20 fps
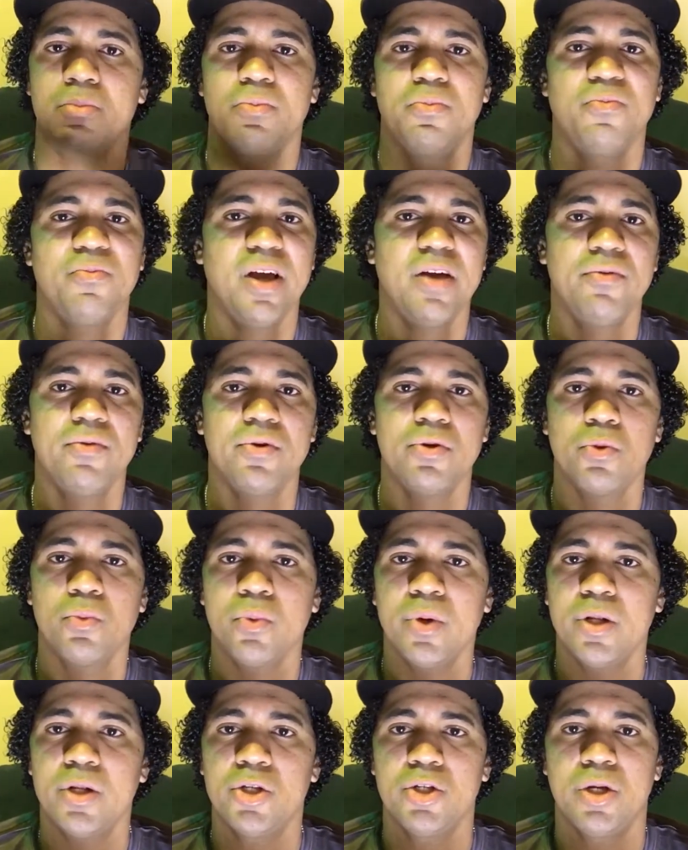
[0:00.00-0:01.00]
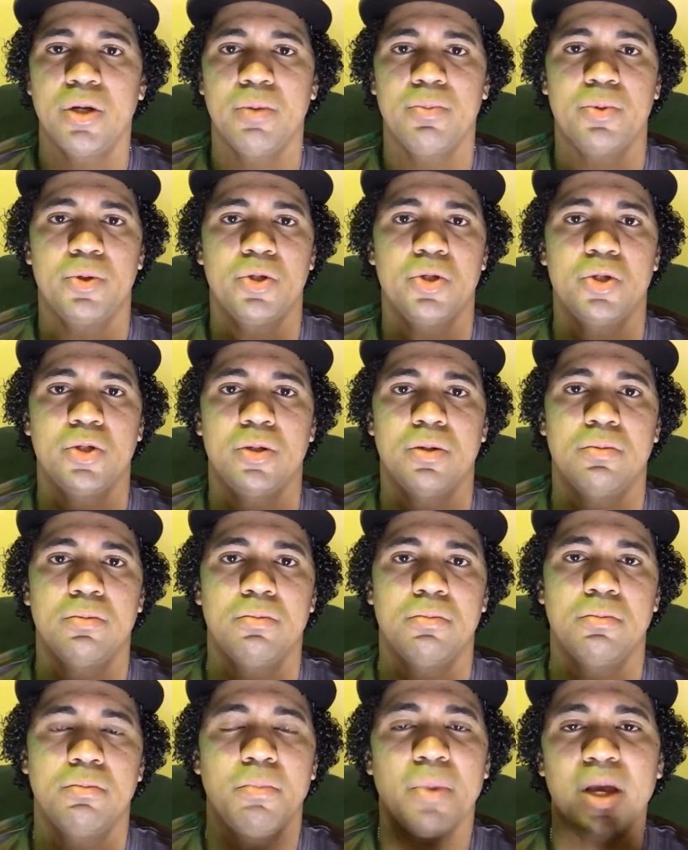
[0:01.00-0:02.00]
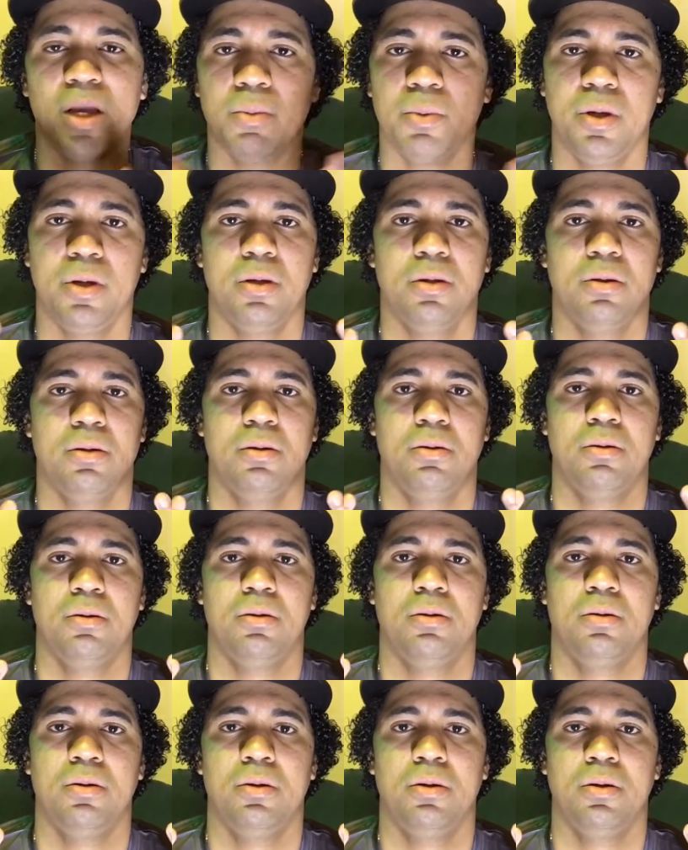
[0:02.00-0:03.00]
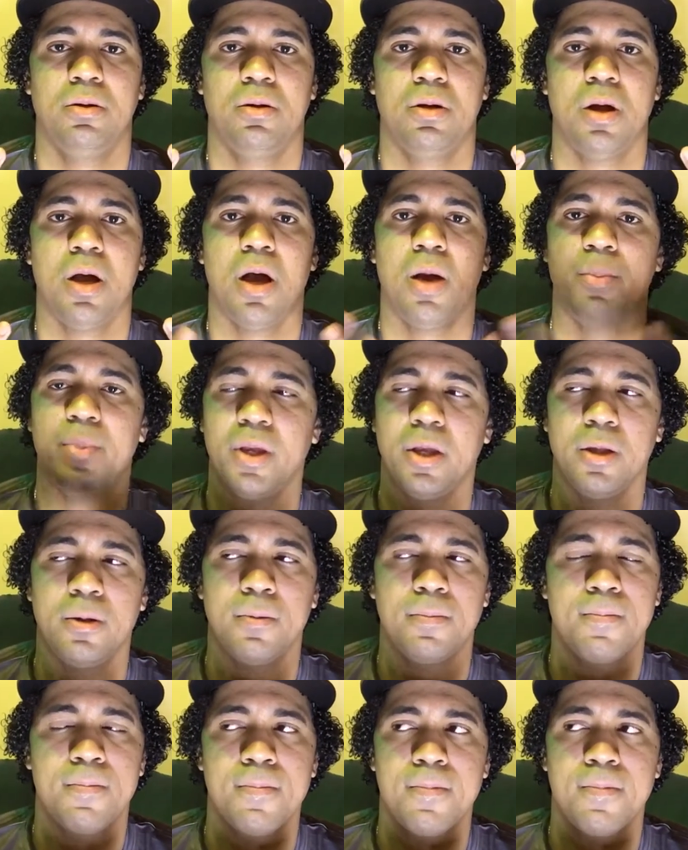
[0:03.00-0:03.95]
favorite to win the championship, maybe. I mean,